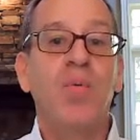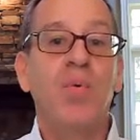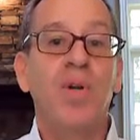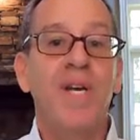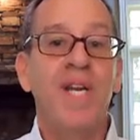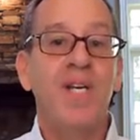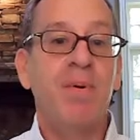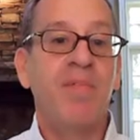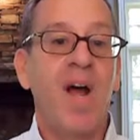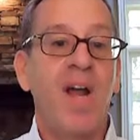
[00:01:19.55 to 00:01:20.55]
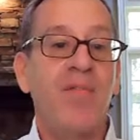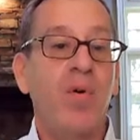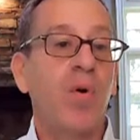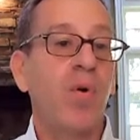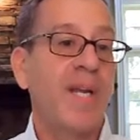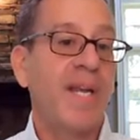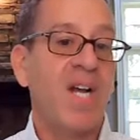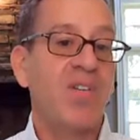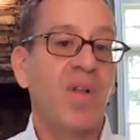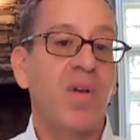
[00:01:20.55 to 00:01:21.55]
would need to provide for early
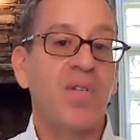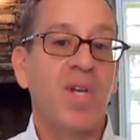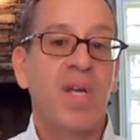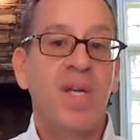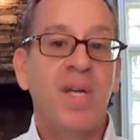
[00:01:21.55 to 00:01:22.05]
cash flows.